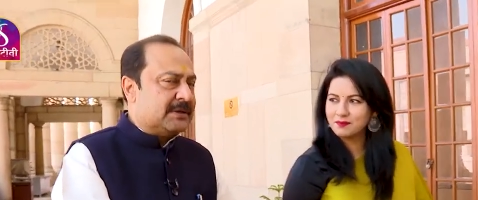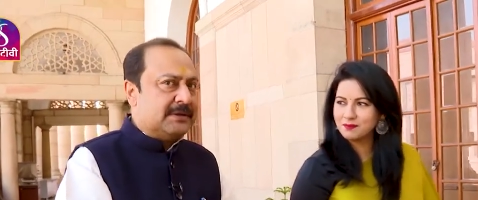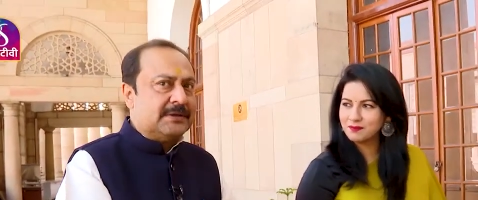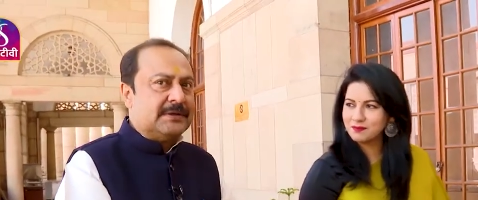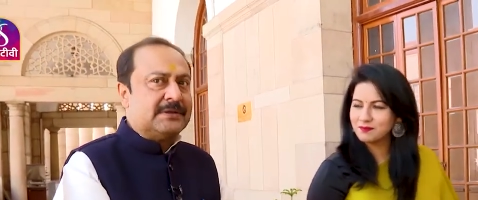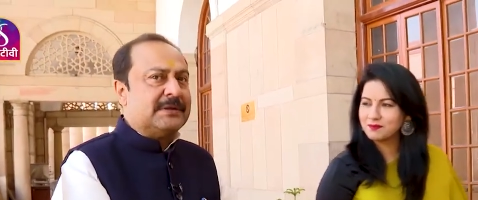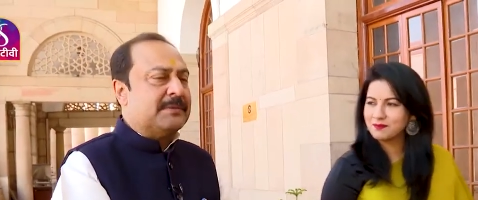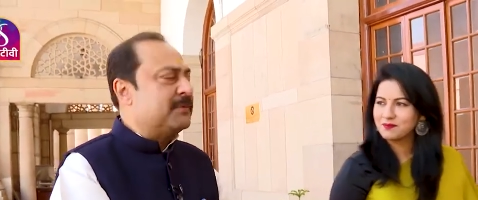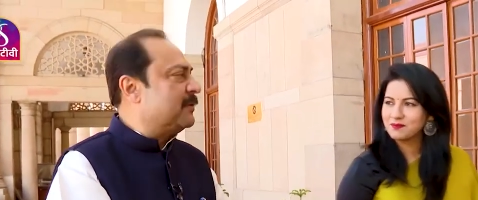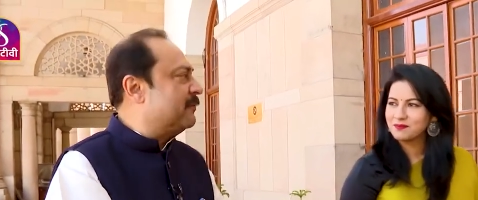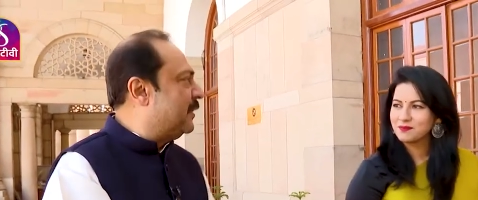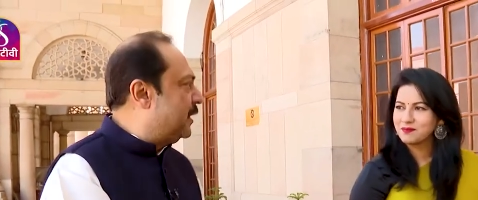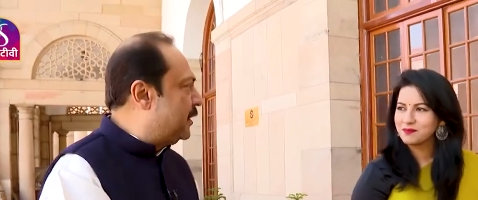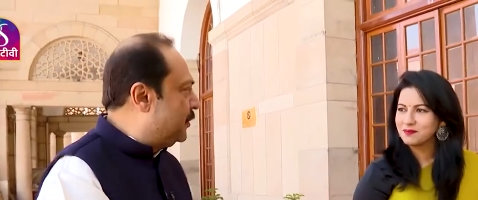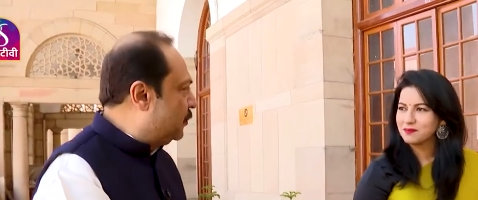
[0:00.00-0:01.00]
Speaker 1: This is something
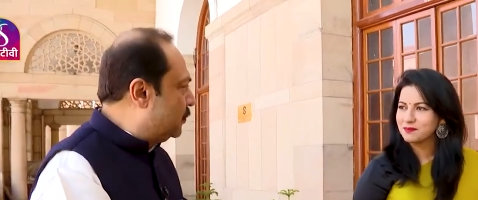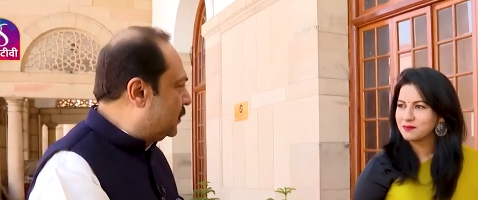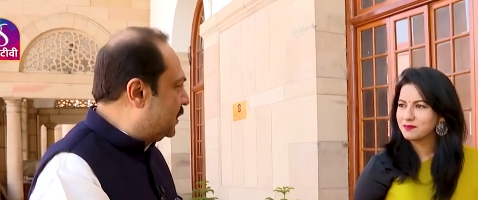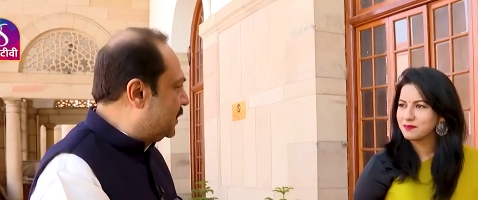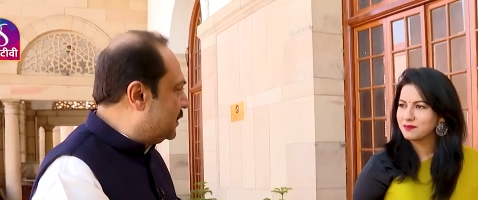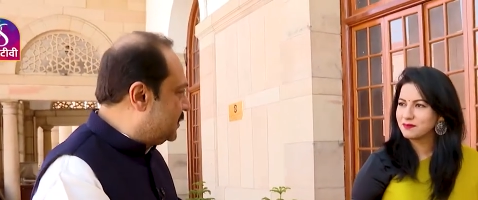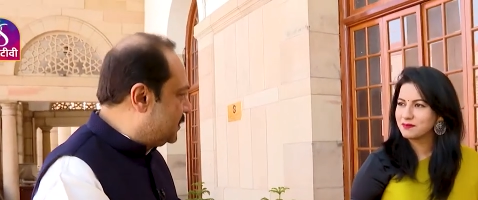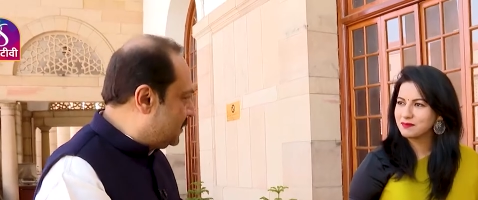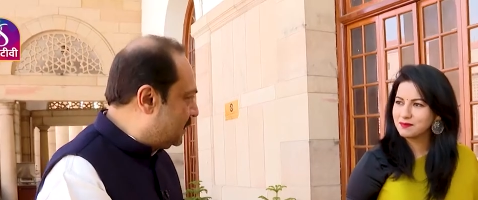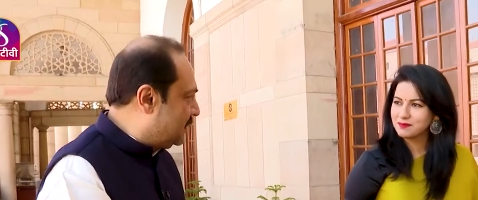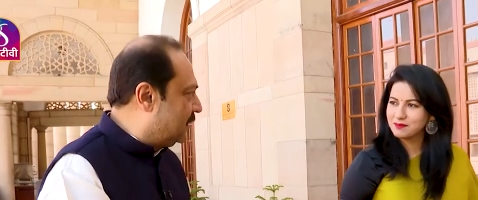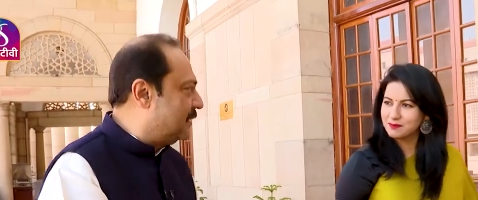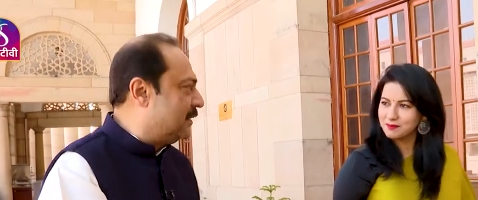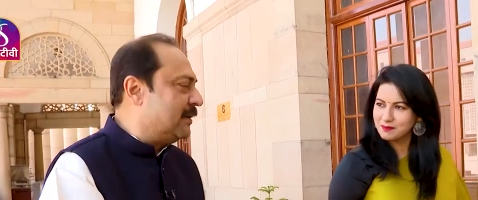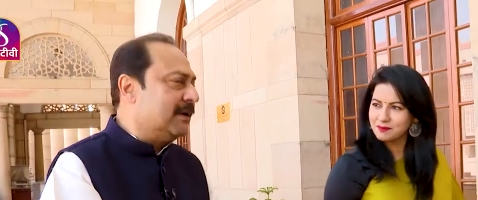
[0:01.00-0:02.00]
very new that
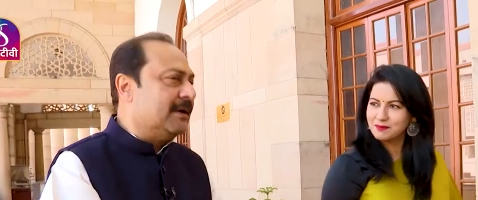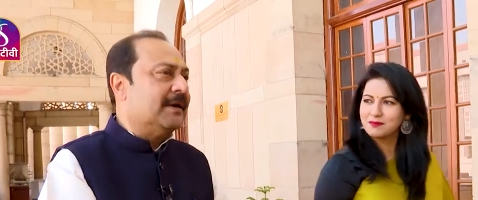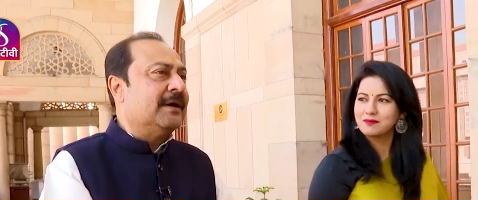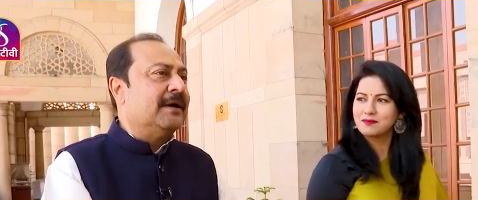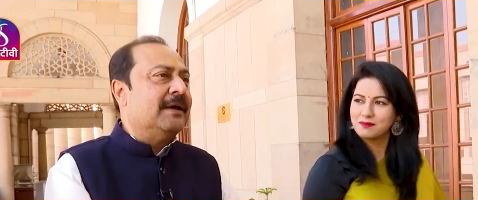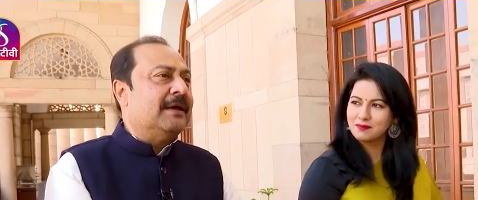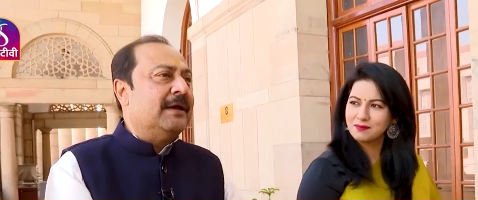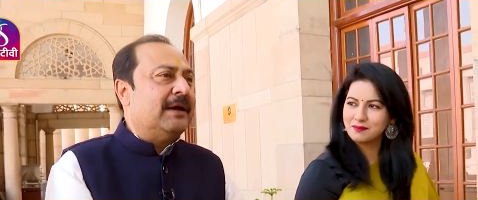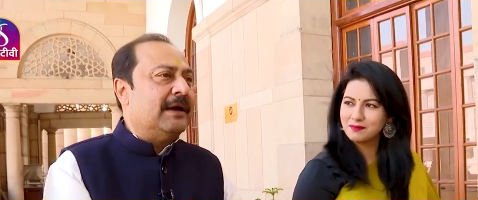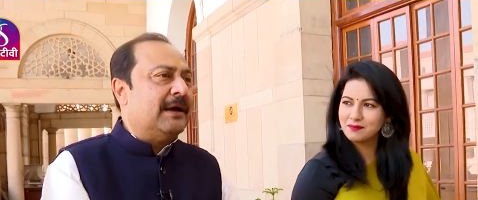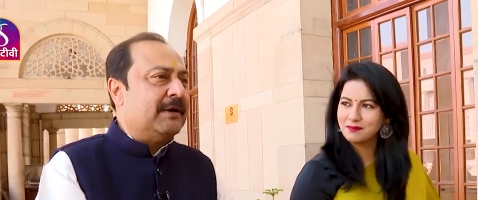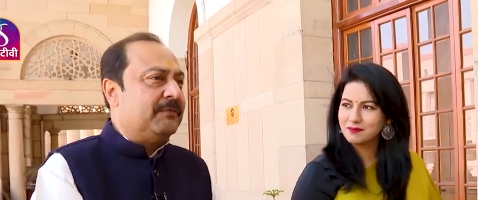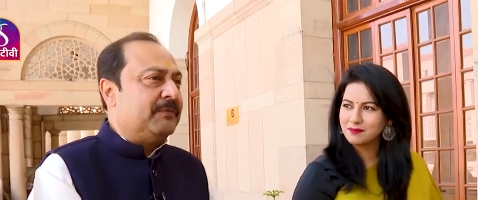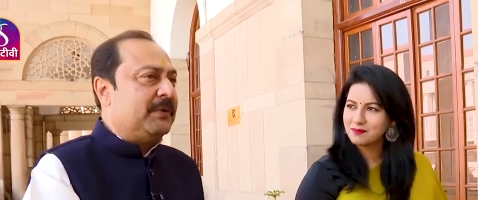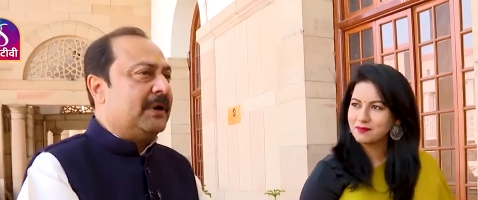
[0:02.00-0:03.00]
uh,
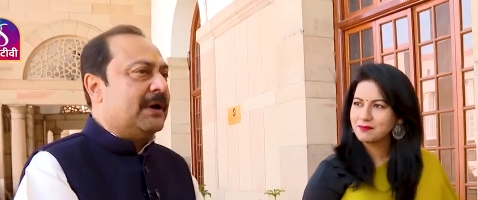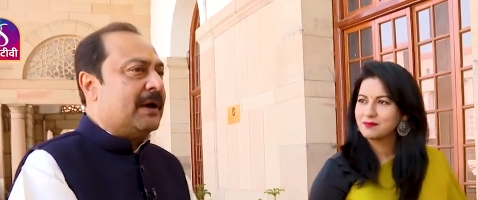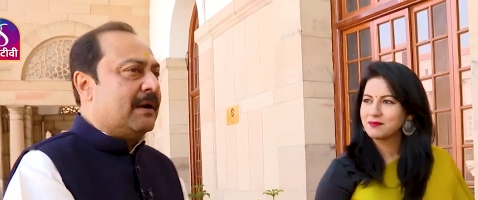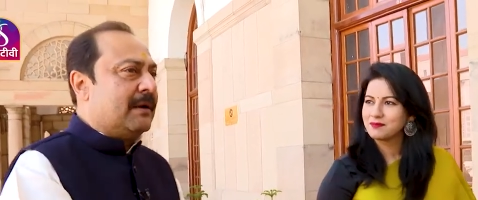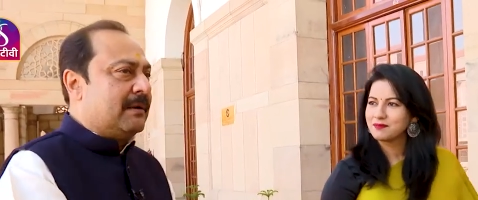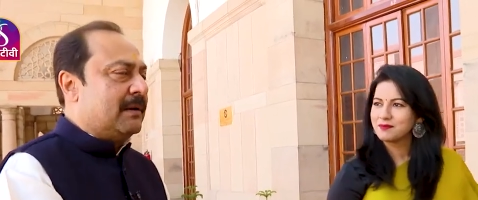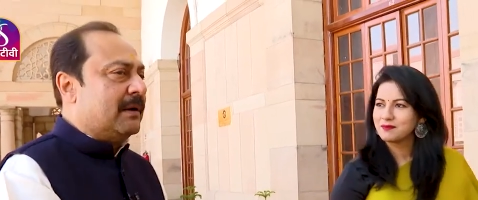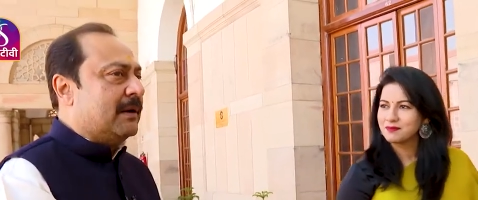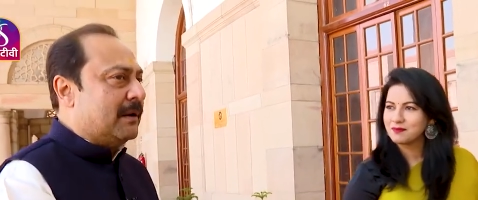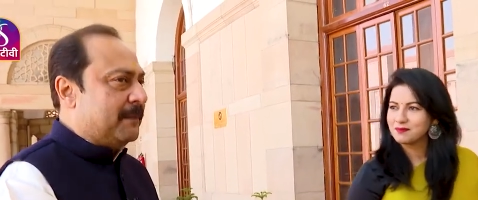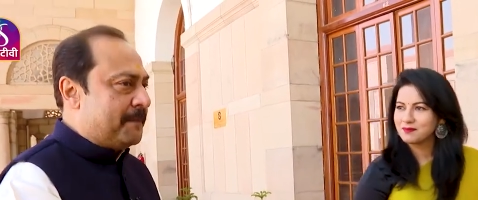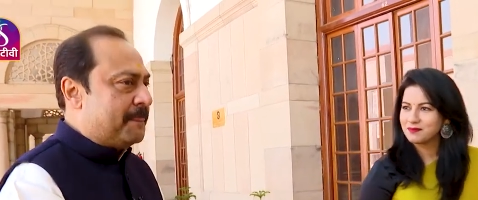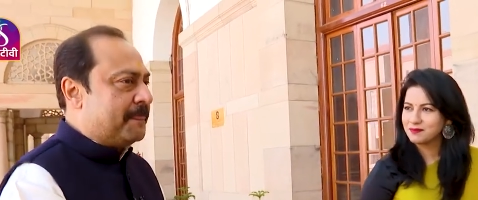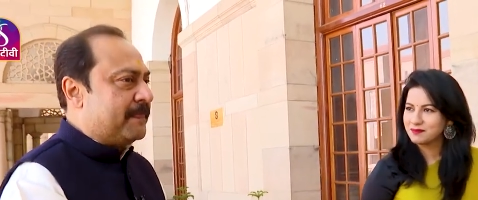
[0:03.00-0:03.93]
uh, we are uh,